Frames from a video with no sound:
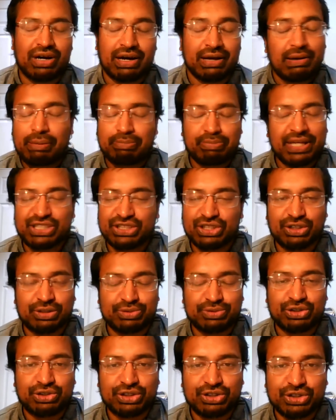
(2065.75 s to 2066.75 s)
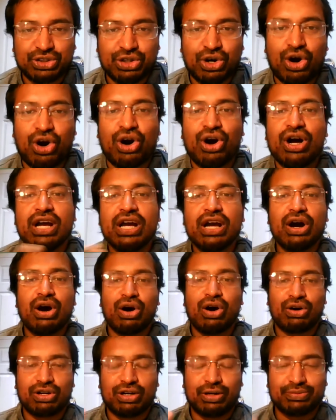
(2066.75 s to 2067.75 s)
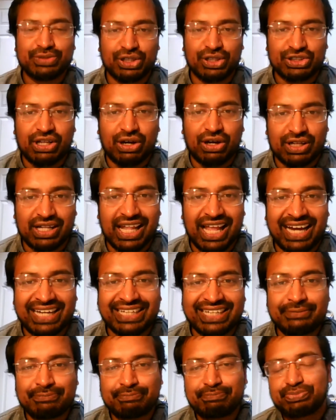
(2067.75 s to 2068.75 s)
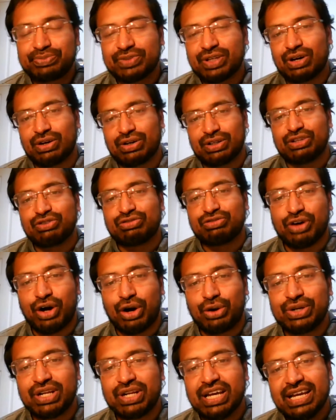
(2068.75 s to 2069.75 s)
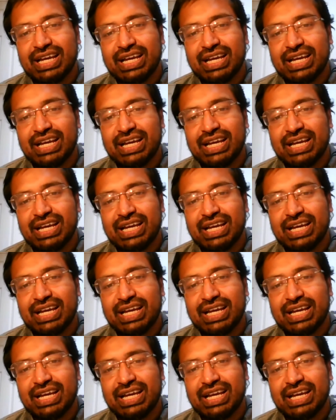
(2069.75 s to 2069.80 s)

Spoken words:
a patient comes through the door or comes online or on the phone.